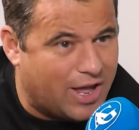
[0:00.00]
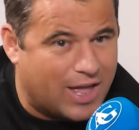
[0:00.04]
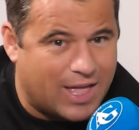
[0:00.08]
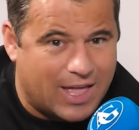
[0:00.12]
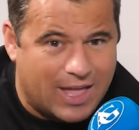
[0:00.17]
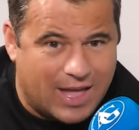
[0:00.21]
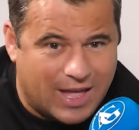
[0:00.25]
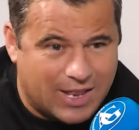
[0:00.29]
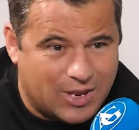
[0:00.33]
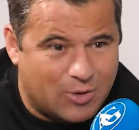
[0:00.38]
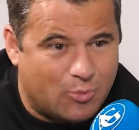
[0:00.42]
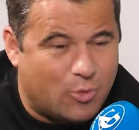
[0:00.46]
it.
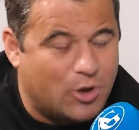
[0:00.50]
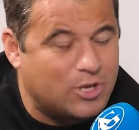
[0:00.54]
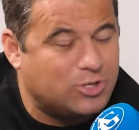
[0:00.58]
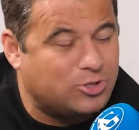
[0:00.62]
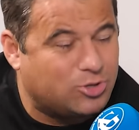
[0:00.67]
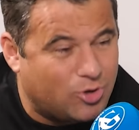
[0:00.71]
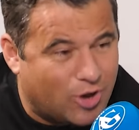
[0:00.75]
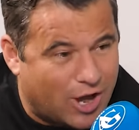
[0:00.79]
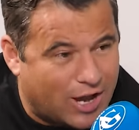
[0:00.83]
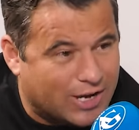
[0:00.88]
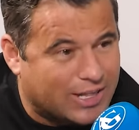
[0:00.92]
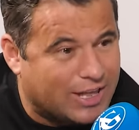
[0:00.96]
And the ones
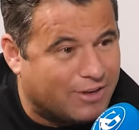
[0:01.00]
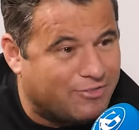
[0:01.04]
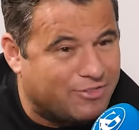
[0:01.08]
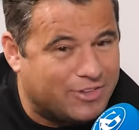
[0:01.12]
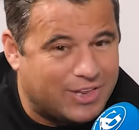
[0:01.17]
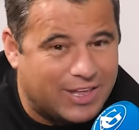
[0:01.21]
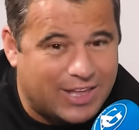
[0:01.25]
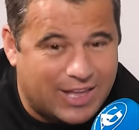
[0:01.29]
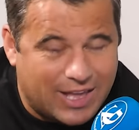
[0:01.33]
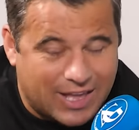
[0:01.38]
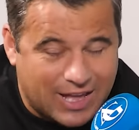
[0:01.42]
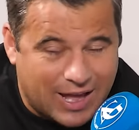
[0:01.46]
who are giving
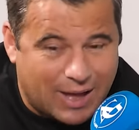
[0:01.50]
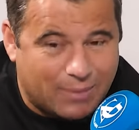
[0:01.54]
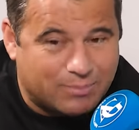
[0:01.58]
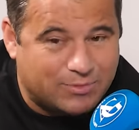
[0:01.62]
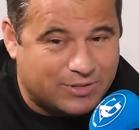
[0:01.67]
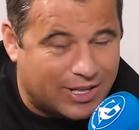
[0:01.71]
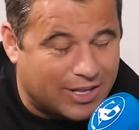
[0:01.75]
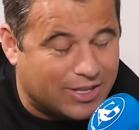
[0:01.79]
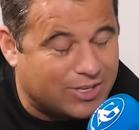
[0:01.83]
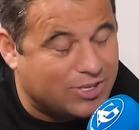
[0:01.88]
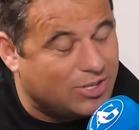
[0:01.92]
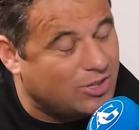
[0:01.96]
the hate, I'm
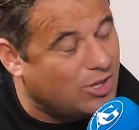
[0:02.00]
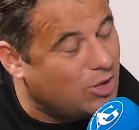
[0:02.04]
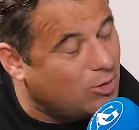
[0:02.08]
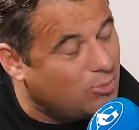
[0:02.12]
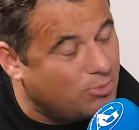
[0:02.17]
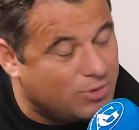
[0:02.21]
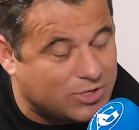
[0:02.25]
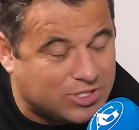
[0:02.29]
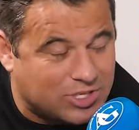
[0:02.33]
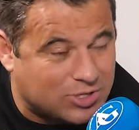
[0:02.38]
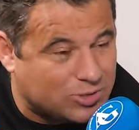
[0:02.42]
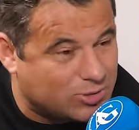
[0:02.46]
telling you, they'll
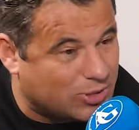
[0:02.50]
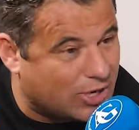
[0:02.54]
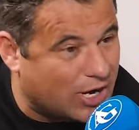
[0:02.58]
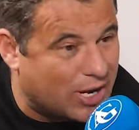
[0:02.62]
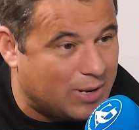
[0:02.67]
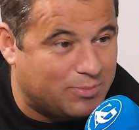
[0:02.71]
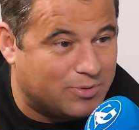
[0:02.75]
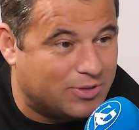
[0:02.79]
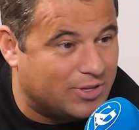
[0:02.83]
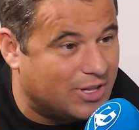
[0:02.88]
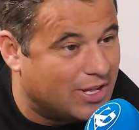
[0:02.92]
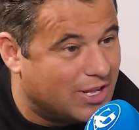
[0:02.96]
be
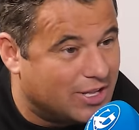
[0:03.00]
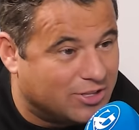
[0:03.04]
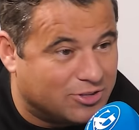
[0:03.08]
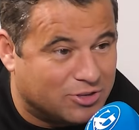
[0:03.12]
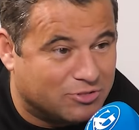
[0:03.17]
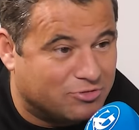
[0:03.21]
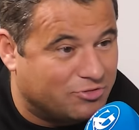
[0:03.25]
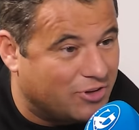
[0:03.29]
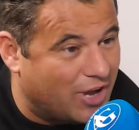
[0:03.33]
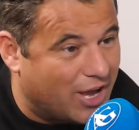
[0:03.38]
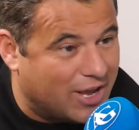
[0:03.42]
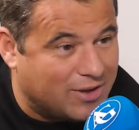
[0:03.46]
subscribing to
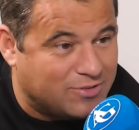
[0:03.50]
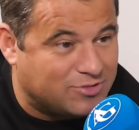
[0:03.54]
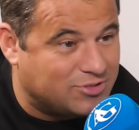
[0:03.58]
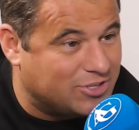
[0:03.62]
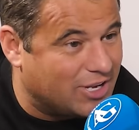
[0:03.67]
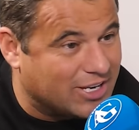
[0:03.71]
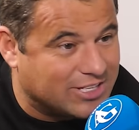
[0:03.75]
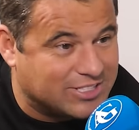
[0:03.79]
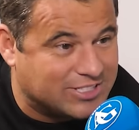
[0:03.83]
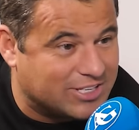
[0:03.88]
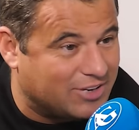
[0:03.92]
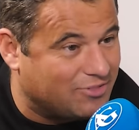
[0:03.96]
five,
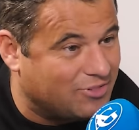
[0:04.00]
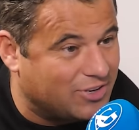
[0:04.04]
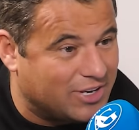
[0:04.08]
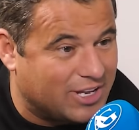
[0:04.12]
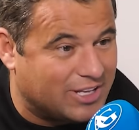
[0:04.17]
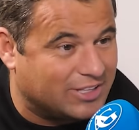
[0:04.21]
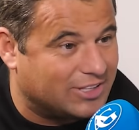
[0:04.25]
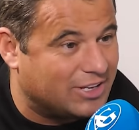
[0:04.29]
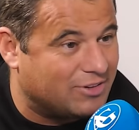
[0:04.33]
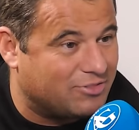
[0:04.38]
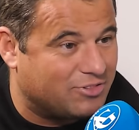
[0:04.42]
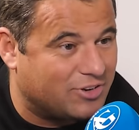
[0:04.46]
six, seven,
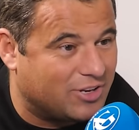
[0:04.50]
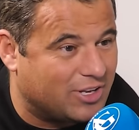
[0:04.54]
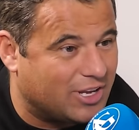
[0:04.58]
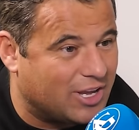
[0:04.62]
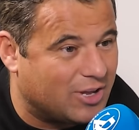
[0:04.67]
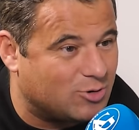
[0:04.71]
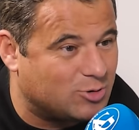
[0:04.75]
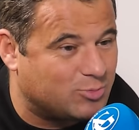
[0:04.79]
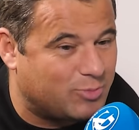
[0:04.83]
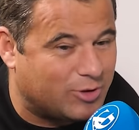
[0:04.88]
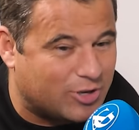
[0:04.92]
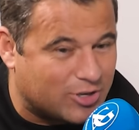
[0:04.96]
eight different
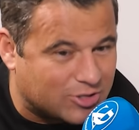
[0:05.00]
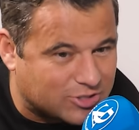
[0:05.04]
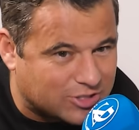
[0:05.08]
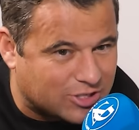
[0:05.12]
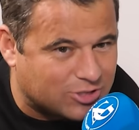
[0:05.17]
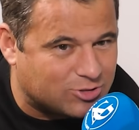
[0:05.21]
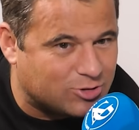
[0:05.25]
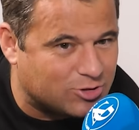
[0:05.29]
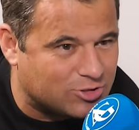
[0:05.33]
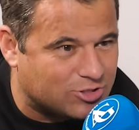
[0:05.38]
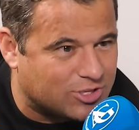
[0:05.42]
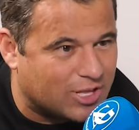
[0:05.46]
girls because mm. they're
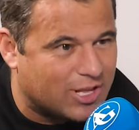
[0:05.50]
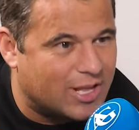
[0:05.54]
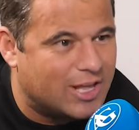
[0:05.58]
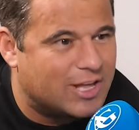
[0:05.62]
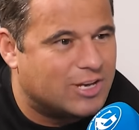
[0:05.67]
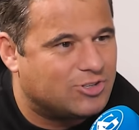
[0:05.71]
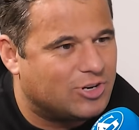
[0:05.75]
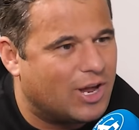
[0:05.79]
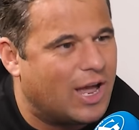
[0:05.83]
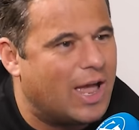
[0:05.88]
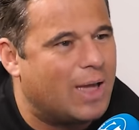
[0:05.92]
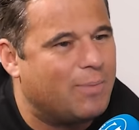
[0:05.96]
just
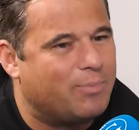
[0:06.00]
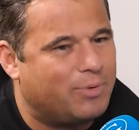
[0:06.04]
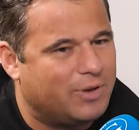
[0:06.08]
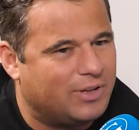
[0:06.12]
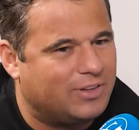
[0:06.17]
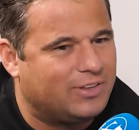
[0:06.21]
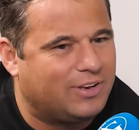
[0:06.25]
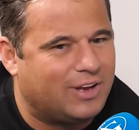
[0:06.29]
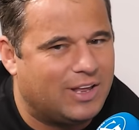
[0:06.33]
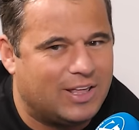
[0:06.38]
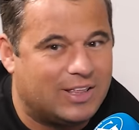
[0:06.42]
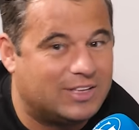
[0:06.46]
trying to
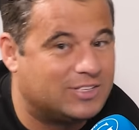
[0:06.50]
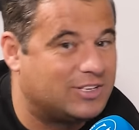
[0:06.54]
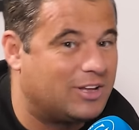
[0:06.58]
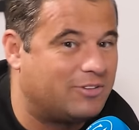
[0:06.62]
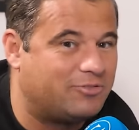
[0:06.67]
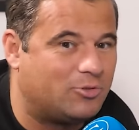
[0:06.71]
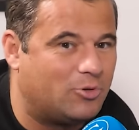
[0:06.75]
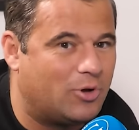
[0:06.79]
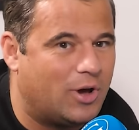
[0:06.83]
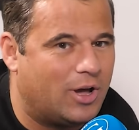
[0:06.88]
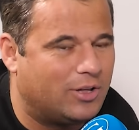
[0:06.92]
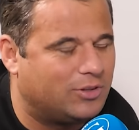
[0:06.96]
portray as
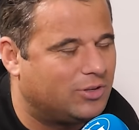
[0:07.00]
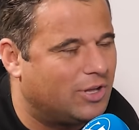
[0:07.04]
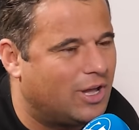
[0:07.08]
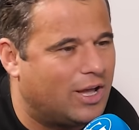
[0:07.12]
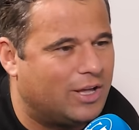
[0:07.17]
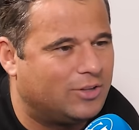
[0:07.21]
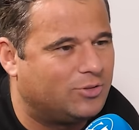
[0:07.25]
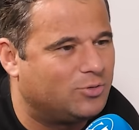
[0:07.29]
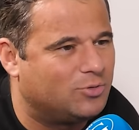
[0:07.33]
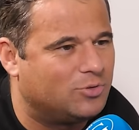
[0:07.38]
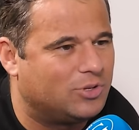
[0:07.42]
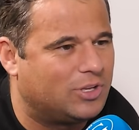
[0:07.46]
if, oh, I,
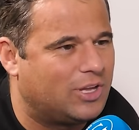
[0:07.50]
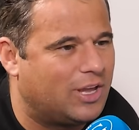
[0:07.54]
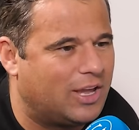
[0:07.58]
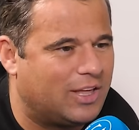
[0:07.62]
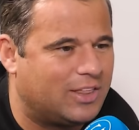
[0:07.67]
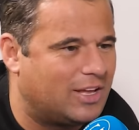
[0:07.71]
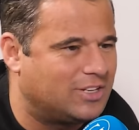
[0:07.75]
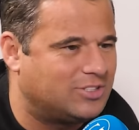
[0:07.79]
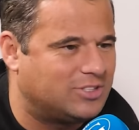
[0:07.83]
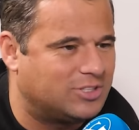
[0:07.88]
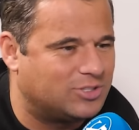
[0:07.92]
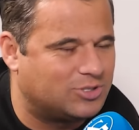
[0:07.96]
I, don't care,
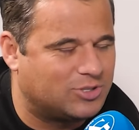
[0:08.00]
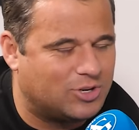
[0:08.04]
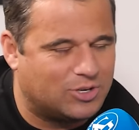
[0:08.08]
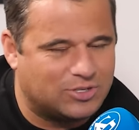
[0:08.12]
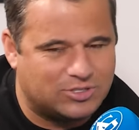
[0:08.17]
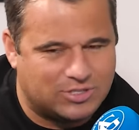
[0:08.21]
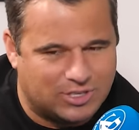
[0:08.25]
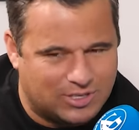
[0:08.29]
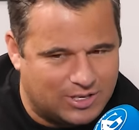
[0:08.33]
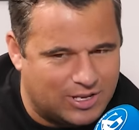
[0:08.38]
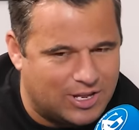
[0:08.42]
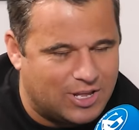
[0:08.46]
that's
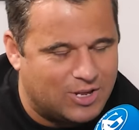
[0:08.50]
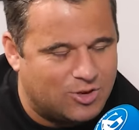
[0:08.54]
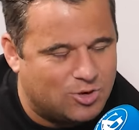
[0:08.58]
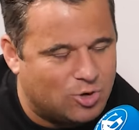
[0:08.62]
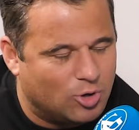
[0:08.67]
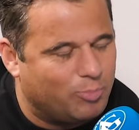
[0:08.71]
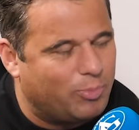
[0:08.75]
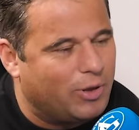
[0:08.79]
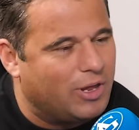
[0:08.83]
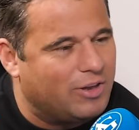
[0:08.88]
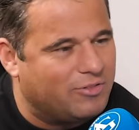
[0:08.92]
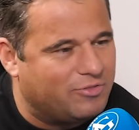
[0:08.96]
disgusting.
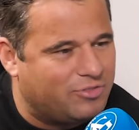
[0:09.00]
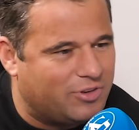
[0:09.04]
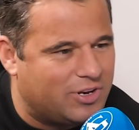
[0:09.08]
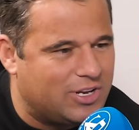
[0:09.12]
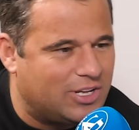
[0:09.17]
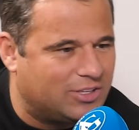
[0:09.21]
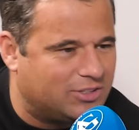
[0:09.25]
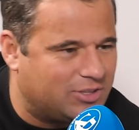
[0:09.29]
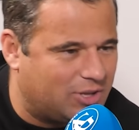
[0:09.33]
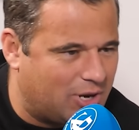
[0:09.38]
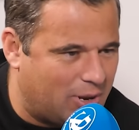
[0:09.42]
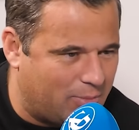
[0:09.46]
You're paying for it,
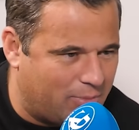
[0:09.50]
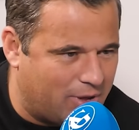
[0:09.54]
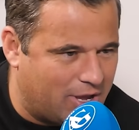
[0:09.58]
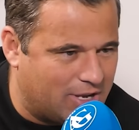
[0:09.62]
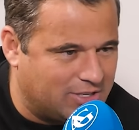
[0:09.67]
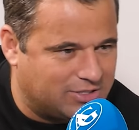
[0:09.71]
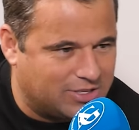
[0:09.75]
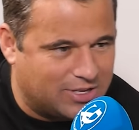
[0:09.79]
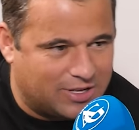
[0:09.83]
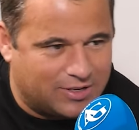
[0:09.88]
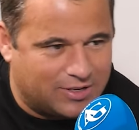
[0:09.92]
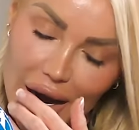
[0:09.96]
you yeah. dirty
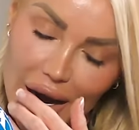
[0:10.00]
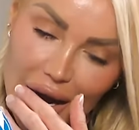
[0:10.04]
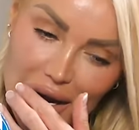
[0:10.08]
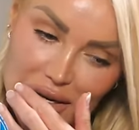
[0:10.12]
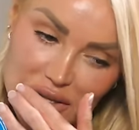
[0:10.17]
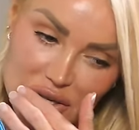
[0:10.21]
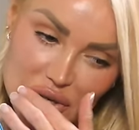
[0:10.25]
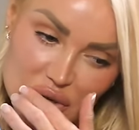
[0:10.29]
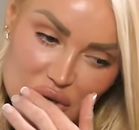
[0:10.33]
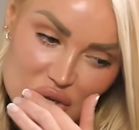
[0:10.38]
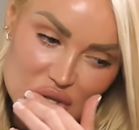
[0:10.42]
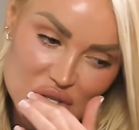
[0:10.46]
bastard. I
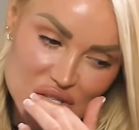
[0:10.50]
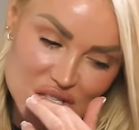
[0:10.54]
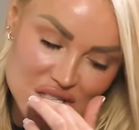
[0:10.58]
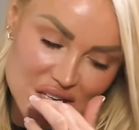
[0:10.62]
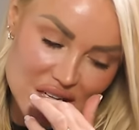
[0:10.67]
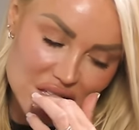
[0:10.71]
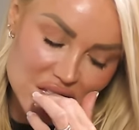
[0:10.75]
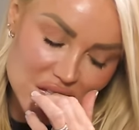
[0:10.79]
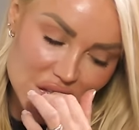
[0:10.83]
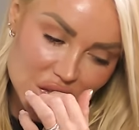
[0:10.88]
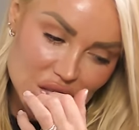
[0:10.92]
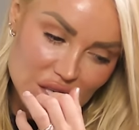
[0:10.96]
don't
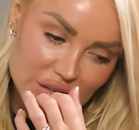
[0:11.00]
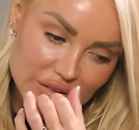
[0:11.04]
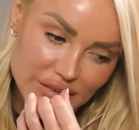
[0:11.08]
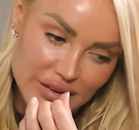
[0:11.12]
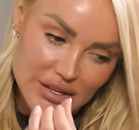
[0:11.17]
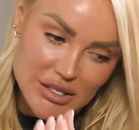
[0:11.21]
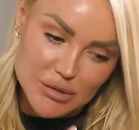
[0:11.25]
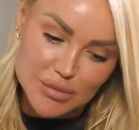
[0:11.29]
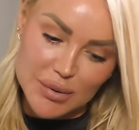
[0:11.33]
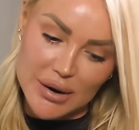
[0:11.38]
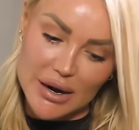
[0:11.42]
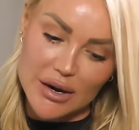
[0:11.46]
understand Dowdy
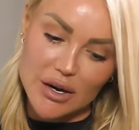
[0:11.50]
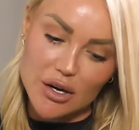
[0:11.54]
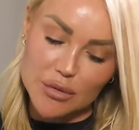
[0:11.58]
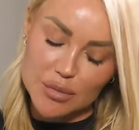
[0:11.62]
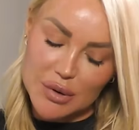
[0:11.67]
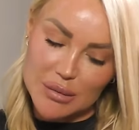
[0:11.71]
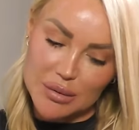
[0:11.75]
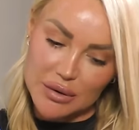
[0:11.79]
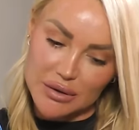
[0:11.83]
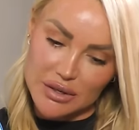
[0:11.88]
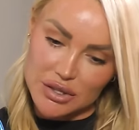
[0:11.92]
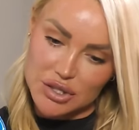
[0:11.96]
fans, but I know
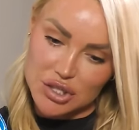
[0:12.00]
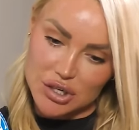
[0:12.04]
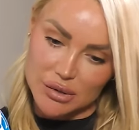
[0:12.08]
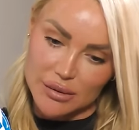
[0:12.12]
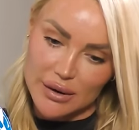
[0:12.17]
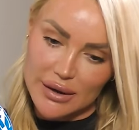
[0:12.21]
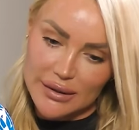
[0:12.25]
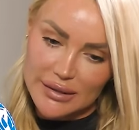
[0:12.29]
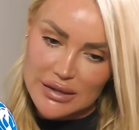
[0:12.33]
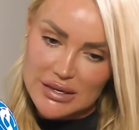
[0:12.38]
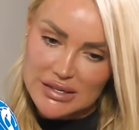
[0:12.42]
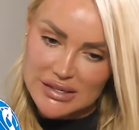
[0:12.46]
people that do
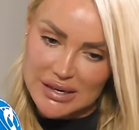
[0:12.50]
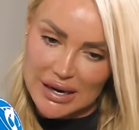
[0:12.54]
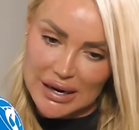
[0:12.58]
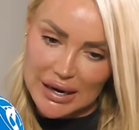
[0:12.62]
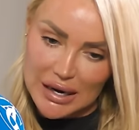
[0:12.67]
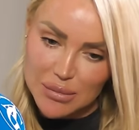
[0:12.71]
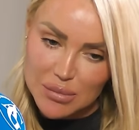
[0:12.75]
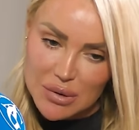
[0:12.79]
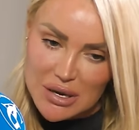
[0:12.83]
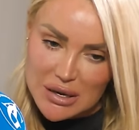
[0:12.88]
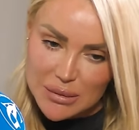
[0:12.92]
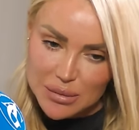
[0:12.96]
it, and they say
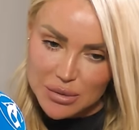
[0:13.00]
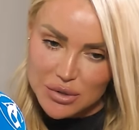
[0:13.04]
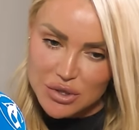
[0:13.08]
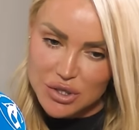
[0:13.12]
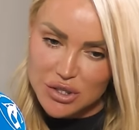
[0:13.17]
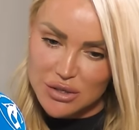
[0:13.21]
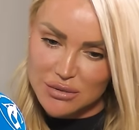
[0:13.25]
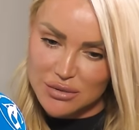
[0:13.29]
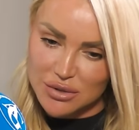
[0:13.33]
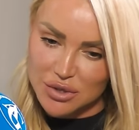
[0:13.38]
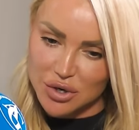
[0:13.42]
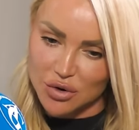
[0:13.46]
like people
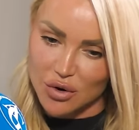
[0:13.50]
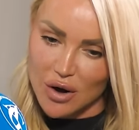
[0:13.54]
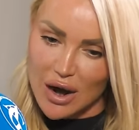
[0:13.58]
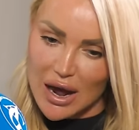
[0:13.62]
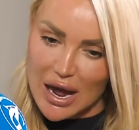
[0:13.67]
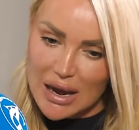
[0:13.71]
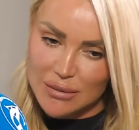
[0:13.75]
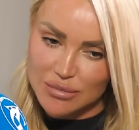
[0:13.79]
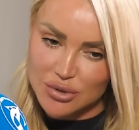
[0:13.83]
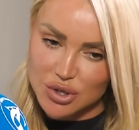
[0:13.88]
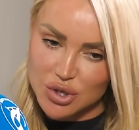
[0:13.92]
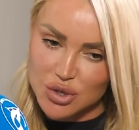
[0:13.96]

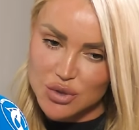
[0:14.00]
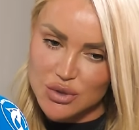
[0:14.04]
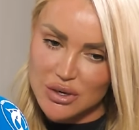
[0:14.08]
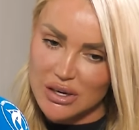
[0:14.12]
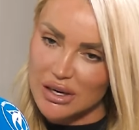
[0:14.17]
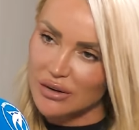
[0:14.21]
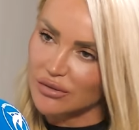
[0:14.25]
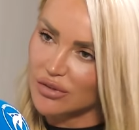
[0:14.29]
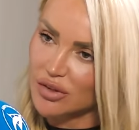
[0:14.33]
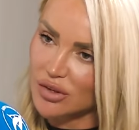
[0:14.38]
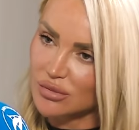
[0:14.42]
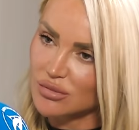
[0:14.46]
subscribe to
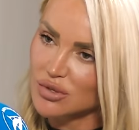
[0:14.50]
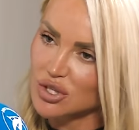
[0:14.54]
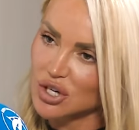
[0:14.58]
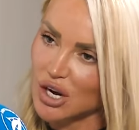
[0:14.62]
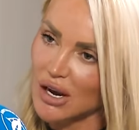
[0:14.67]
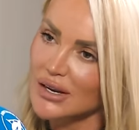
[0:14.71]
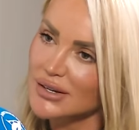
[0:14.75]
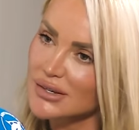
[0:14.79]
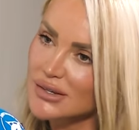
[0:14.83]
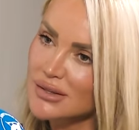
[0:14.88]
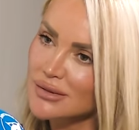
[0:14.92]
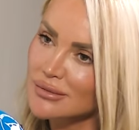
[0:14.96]
give them
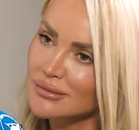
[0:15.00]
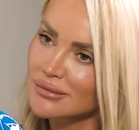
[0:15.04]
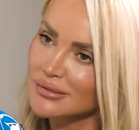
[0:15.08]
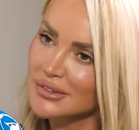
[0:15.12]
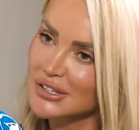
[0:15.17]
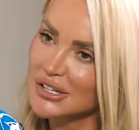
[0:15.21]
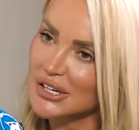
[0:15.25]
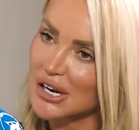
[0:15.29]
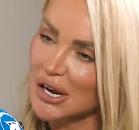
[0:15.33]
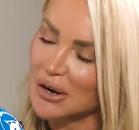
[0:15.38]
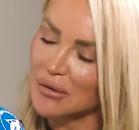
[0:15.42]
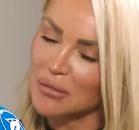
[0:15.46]
shit
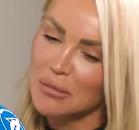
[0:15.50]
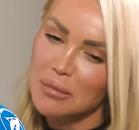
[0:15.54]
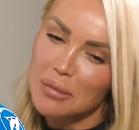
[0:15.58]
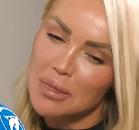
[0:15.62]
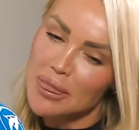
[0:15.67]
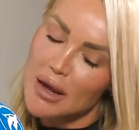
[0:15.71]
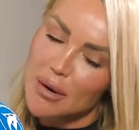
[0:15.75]
you yeah. know.